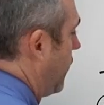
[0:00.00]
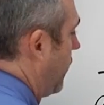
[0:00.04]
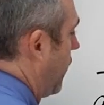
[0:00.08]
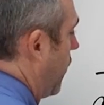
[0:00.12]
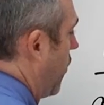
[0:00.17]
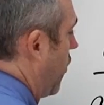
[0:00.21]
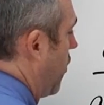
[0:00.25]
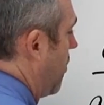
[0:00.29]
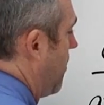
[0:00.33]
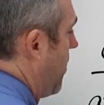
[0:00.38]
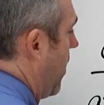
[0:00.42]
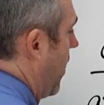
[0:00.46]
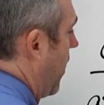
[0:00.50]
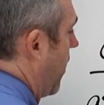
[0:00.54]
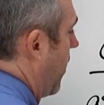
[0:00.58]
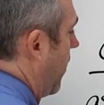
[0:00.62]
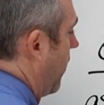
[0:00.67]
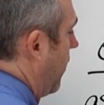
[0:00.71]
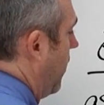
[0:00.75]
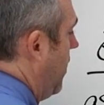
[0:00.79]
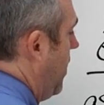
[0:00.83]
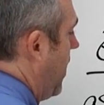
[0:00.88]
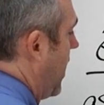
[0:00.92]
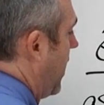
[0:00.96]
form,
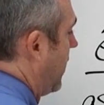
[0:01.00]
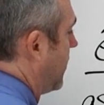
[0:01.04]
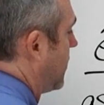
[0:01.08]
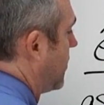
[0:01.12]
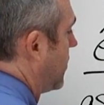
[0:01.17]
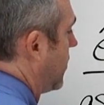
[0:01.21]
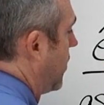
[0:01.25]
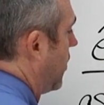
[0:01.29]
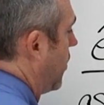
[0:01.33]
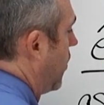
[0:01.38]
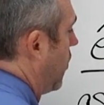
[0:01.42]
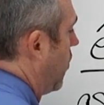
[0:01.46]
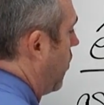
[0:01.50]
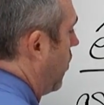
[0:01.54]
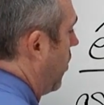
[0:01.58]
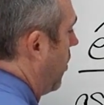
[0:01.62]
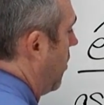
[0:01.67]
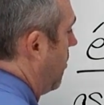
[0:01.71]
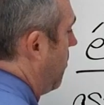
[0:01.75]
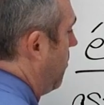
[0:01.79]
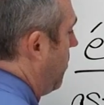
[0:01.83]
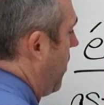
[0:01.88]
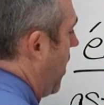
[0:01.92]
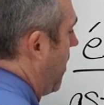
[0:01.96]
our not
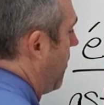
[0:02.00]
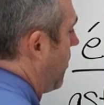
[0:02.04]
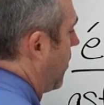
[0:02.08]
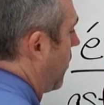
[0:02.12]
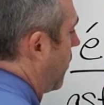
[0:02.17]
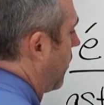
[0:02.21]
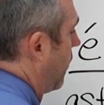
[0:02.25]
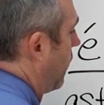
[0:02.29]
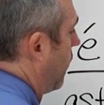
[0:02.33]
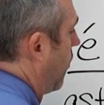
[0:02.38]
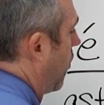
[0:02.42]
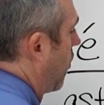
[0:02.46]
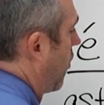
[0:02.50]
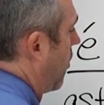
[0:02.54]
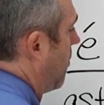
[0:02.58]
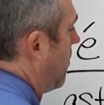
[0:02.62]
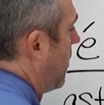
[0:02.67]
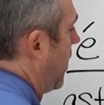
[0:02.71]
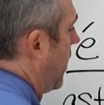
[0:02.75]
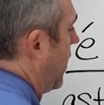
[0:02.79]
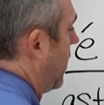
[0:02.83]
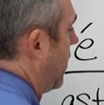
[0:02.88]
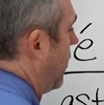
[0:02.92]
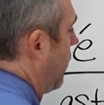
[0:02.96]
so popular
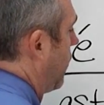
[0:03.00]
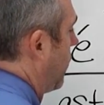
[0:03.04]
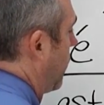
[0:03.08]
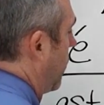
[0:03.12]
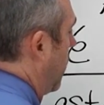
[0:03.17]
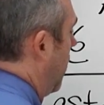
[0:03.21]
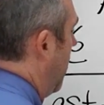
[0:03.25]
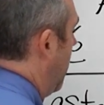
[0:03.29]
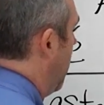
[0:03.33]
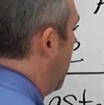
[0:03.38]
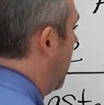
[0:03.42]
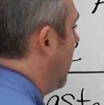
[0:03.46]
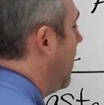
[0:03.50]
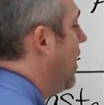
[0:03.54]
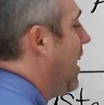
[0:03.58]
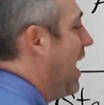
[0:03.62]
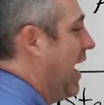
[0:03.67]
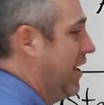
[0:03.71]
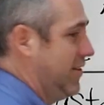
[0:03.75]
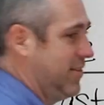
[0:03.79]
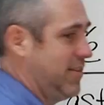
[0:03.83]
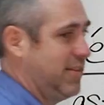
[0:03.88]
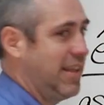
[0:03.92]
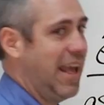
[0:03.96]
form, is
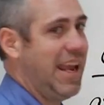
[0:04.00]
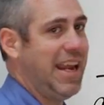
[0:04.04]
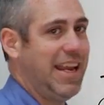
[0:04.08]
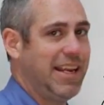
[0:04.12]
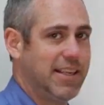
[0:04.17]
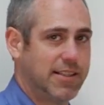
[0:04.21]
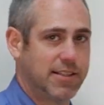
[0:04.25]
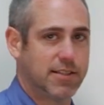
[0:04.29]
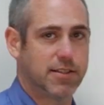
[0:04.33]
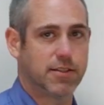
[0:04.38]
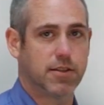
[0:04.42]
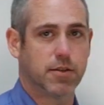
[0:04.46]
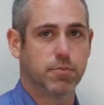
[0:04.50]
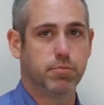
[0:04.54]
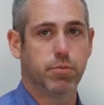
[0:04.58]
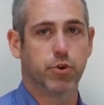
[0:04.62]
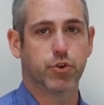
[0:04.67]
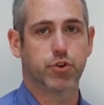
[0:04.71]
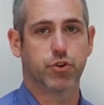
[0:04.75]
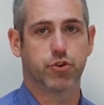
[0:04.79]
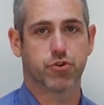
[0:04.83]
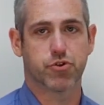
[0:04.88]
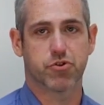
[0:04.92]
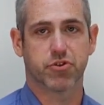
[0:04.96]
hastéis,
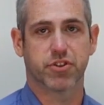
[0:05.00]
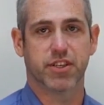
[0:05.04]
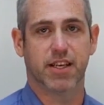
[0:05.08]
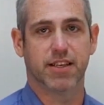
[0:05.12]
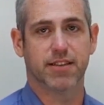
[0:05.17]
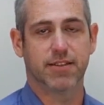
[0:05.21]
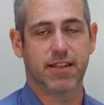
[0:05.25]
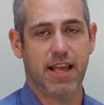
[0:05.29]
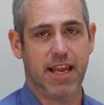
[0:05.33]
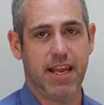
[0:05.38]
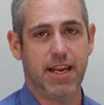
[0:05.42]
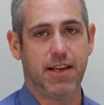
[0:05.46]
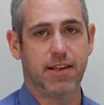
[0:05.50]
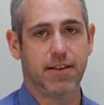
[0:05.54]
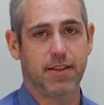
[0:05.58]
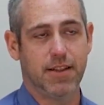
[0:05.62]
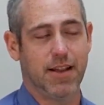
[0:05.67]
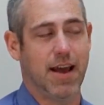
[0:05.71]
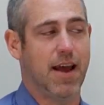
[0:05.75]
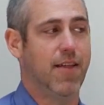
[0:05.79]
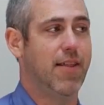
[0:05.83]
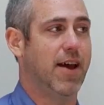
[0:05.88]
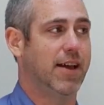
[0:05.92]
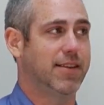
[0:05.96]
vosotros hastéis,
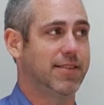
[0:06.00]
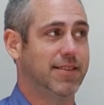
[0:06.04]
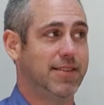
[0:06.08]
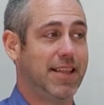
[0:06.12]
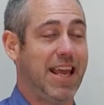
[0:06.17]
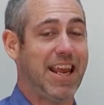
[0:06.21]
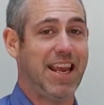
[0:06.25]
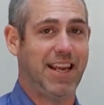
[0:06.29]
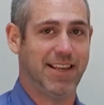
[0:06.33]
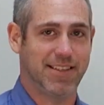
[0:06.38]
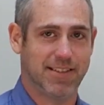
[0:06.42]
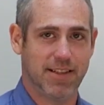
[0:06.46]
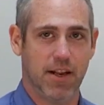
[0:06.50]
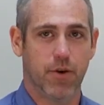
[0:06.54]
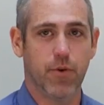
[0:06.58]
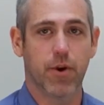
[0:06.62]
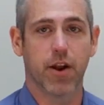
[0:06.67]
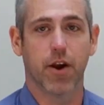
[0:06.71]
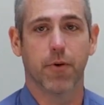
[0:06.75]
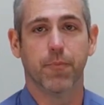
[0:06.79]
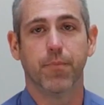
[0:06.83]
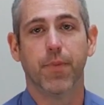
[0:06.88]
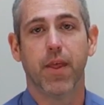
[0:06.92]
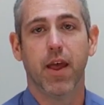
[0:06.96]
nadasteis. There we
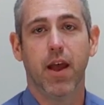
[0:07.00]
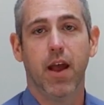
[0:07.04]
go.